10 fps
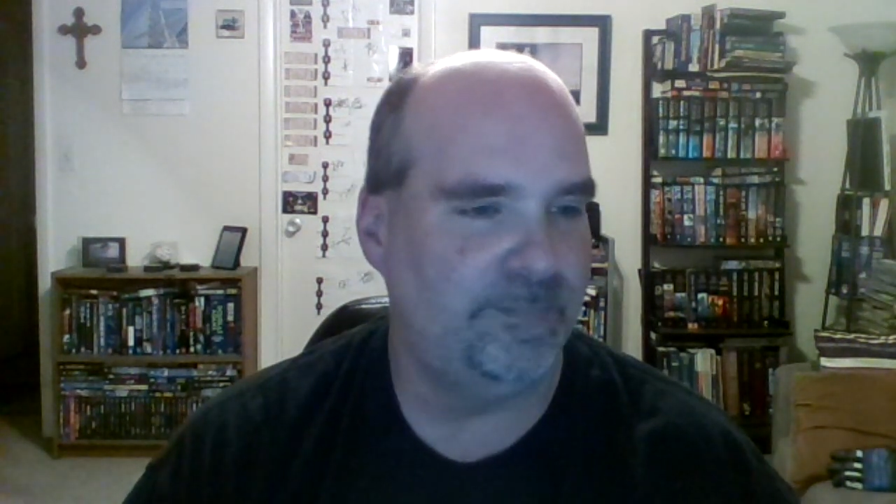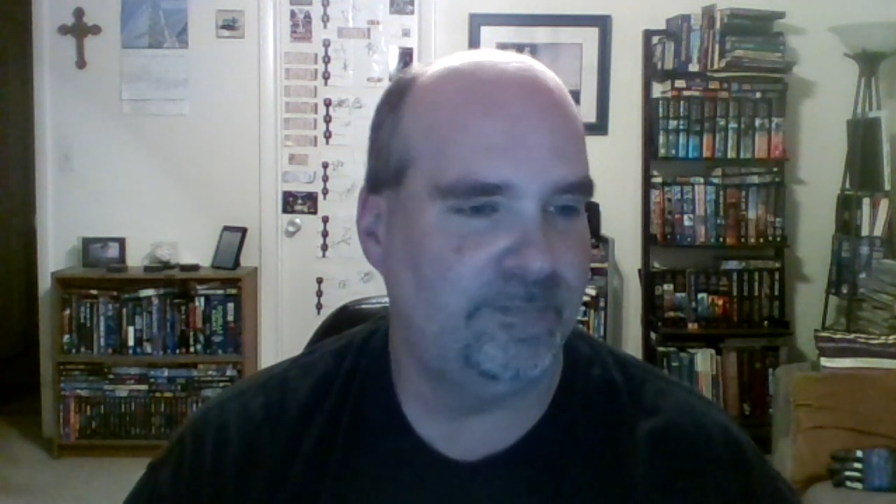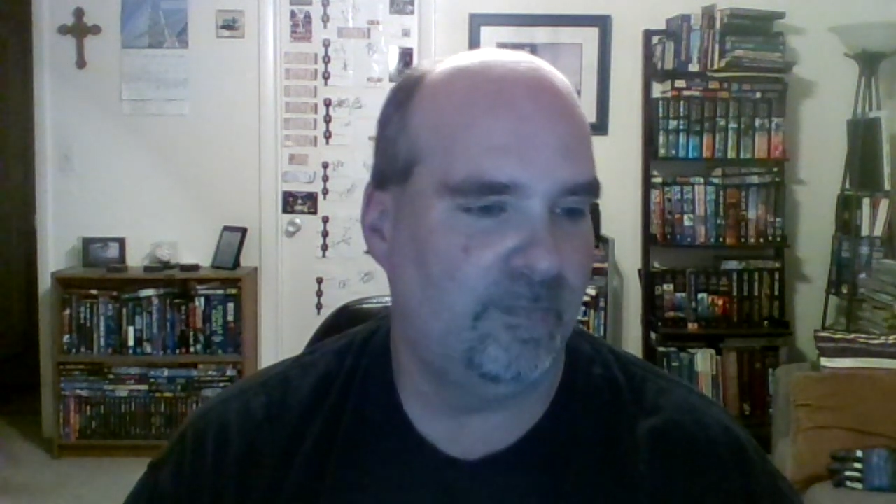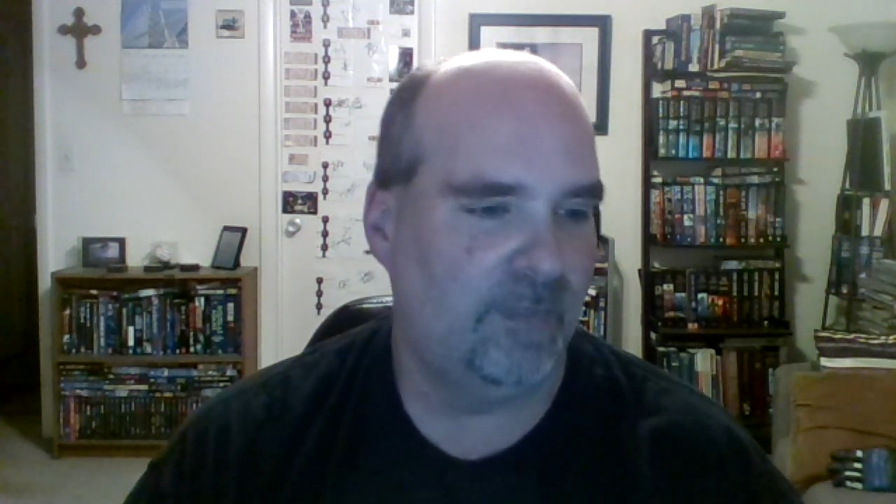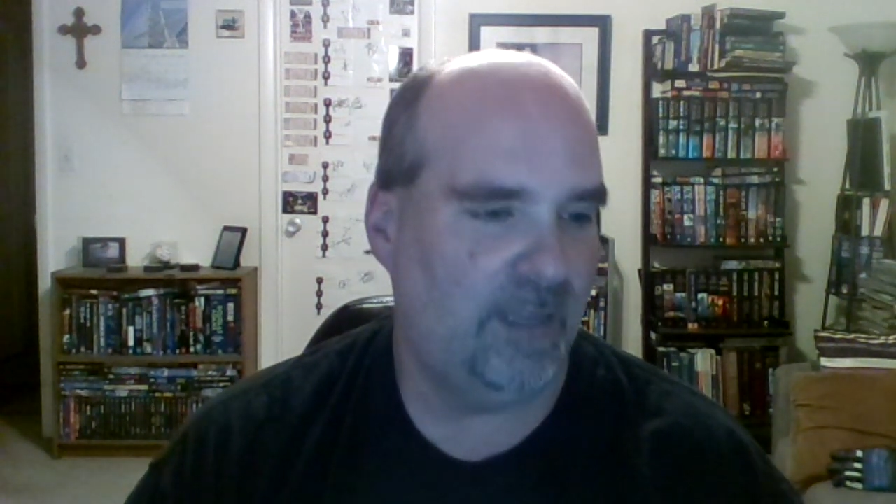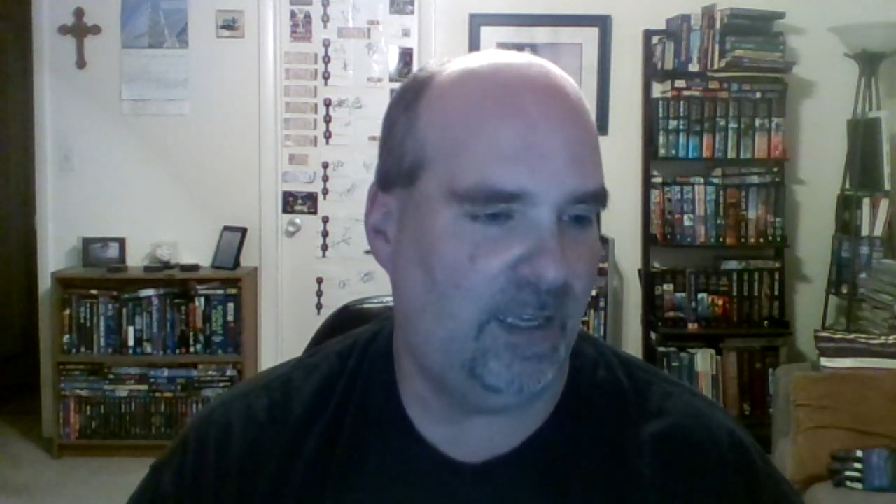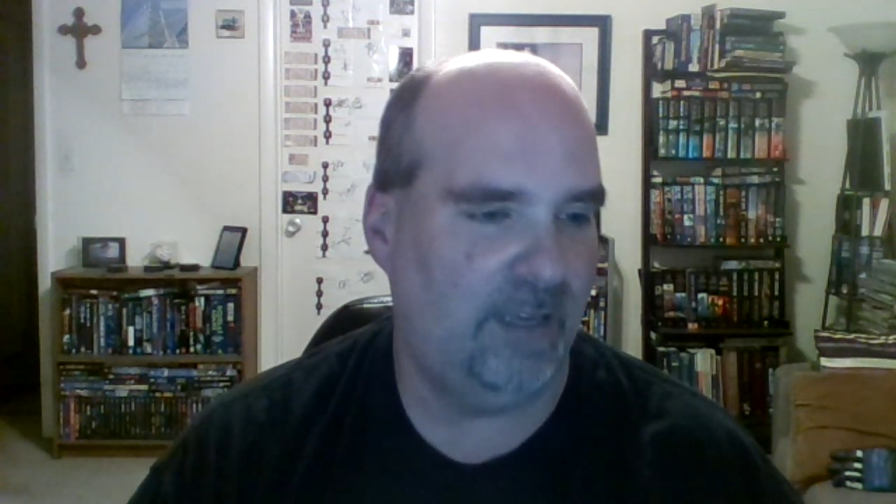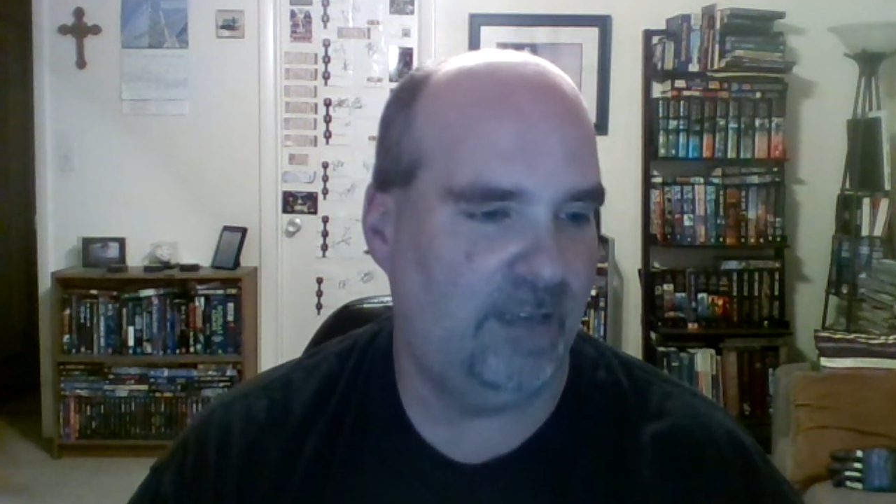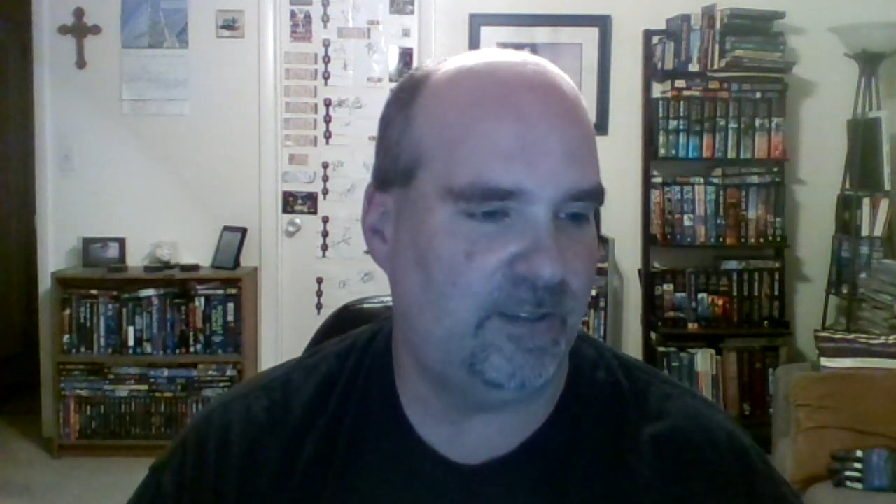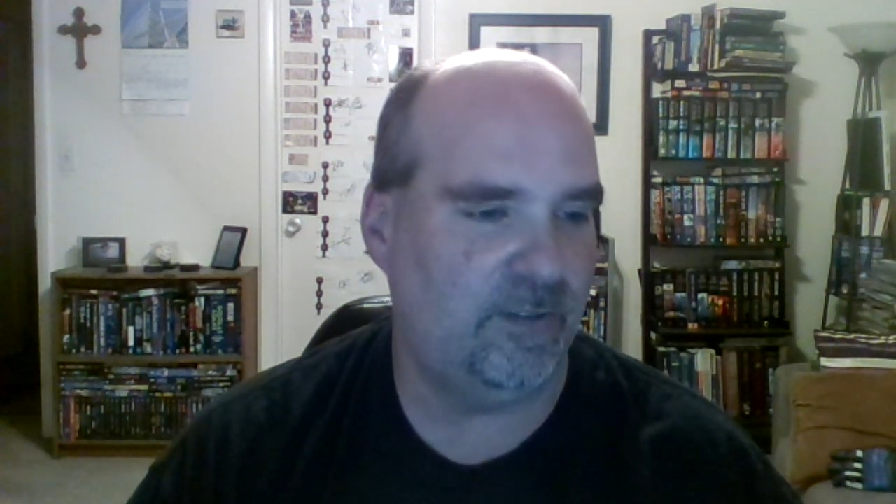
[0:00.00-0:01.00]
which I'm sure there was
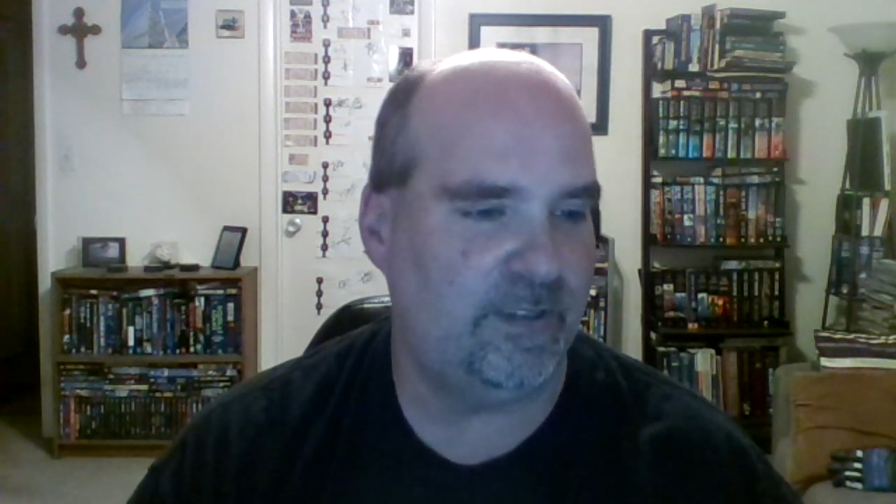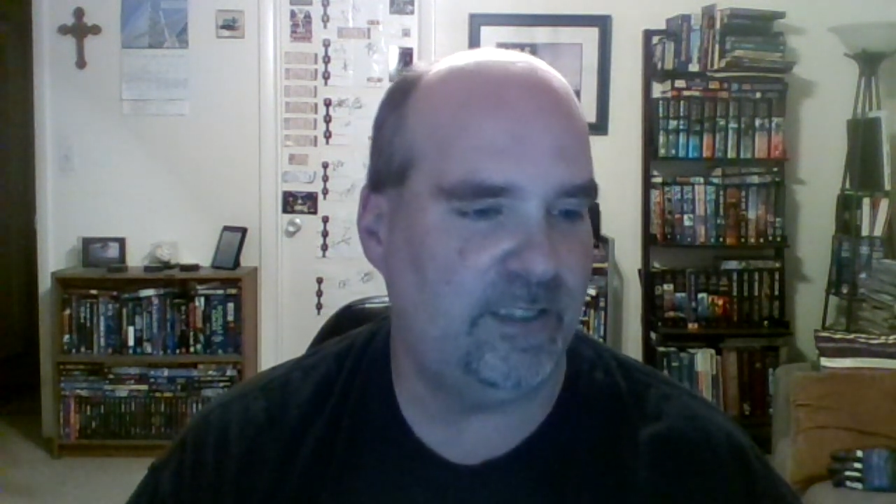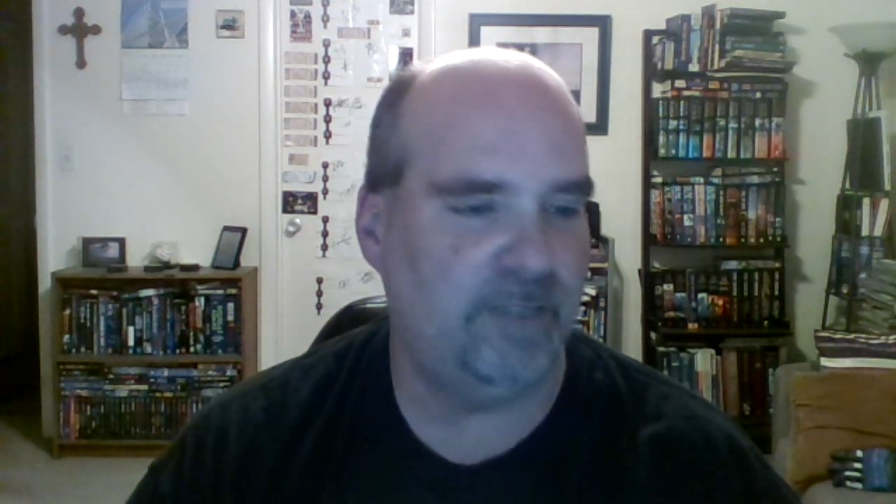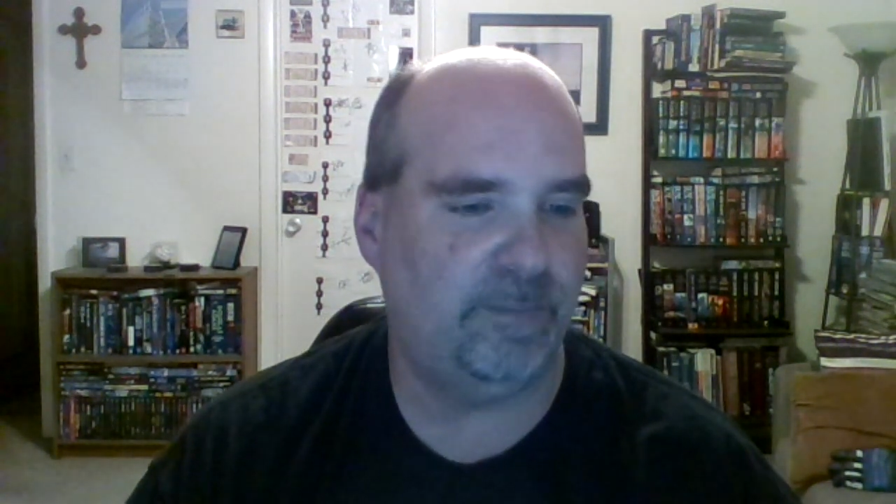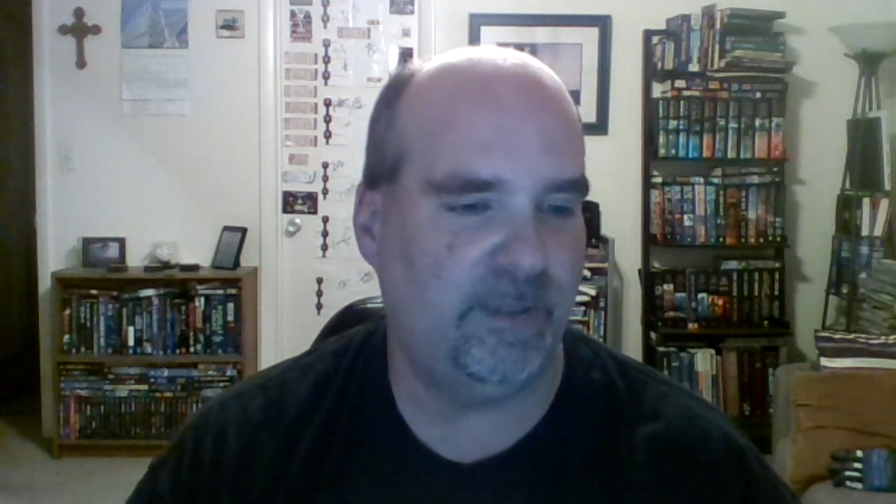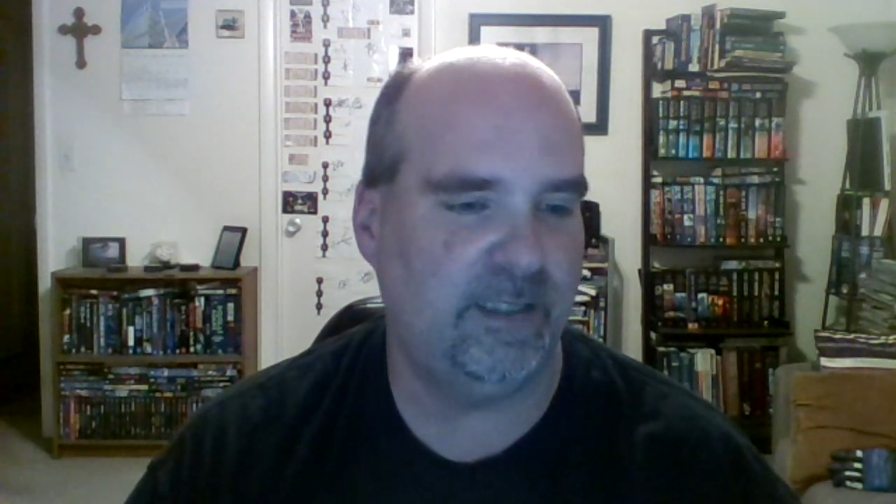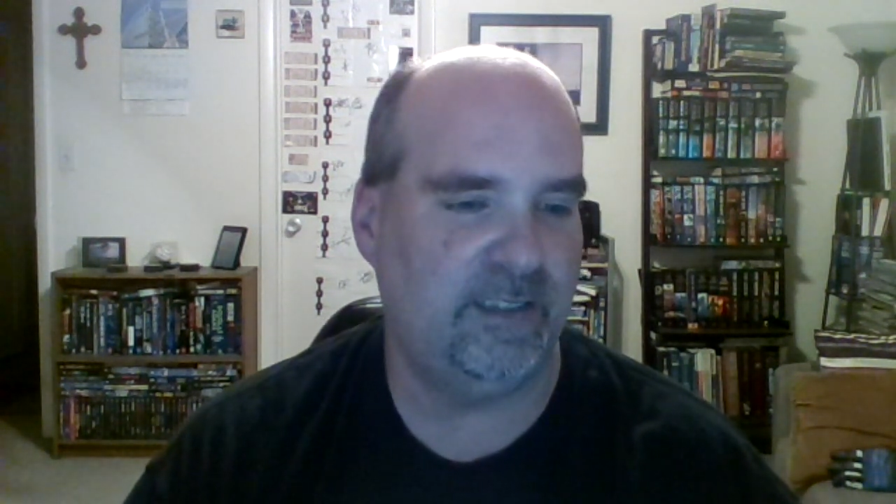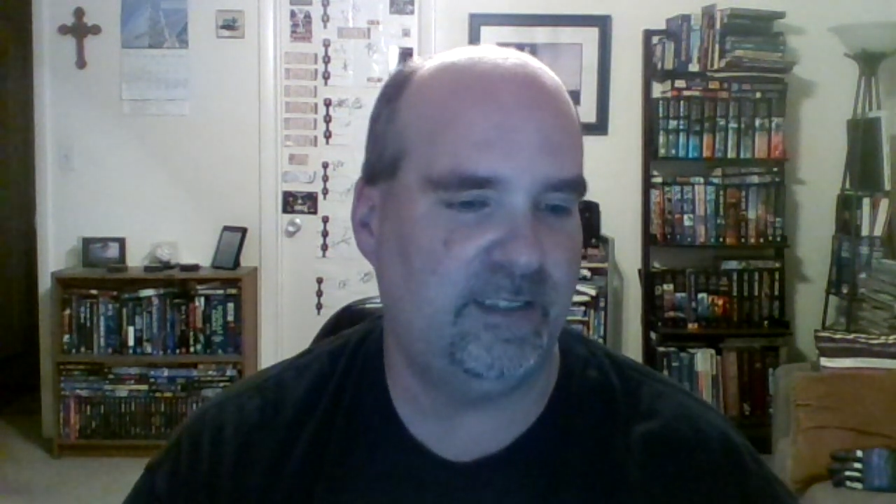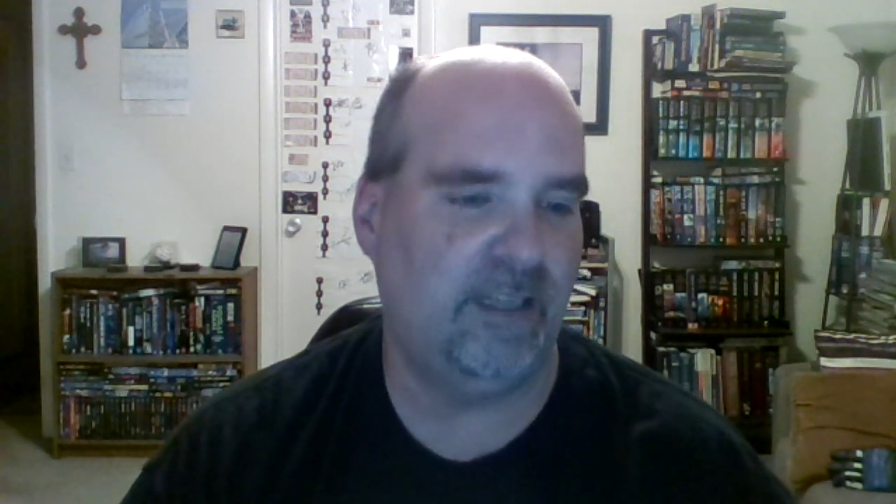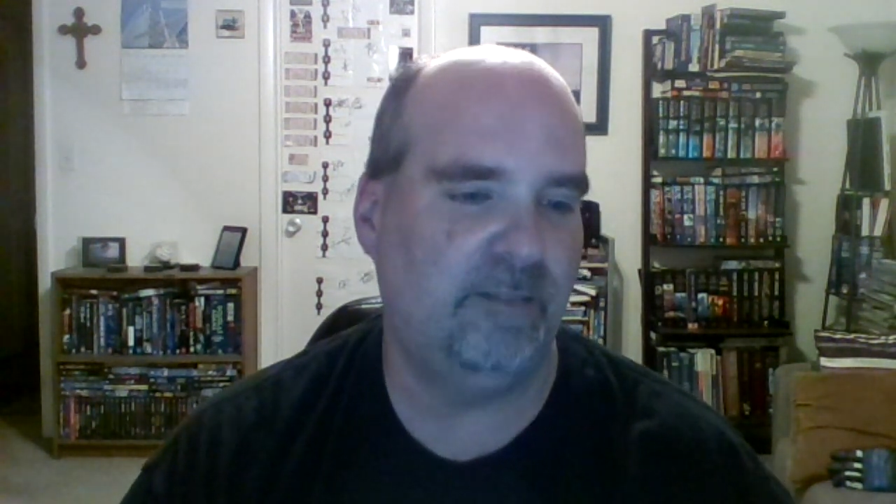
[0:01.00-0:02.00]
some trepidation for
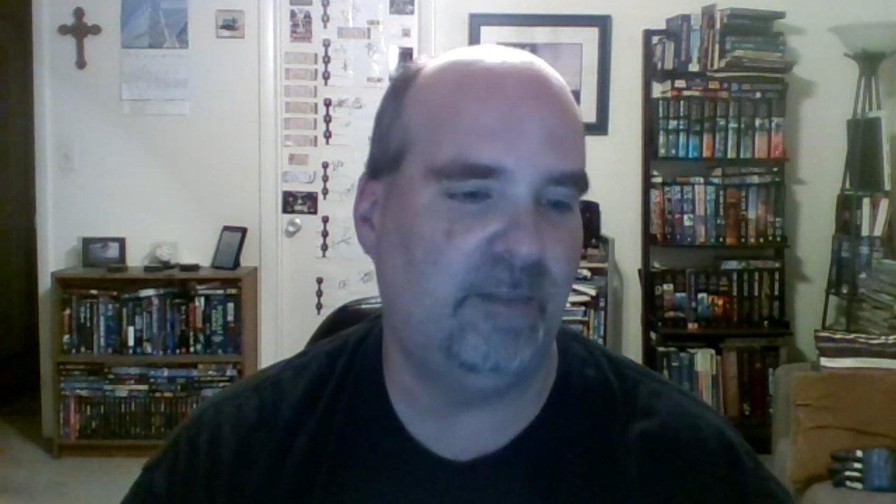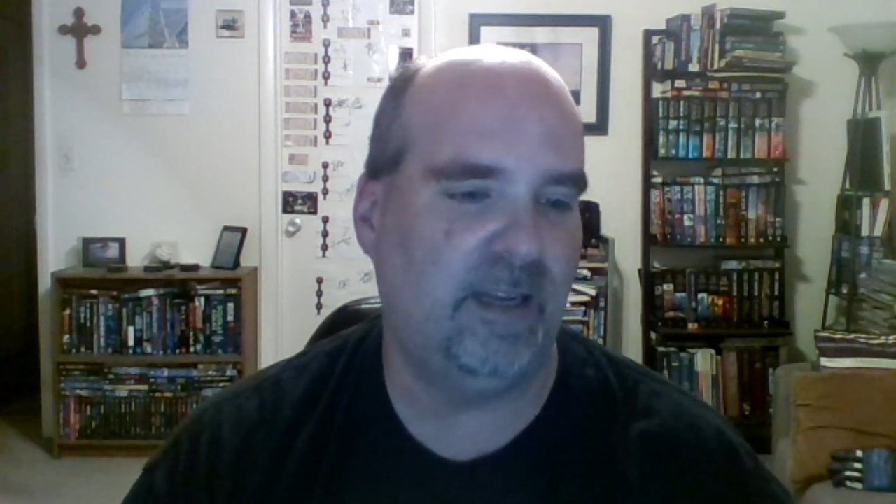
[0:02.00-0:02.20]
of.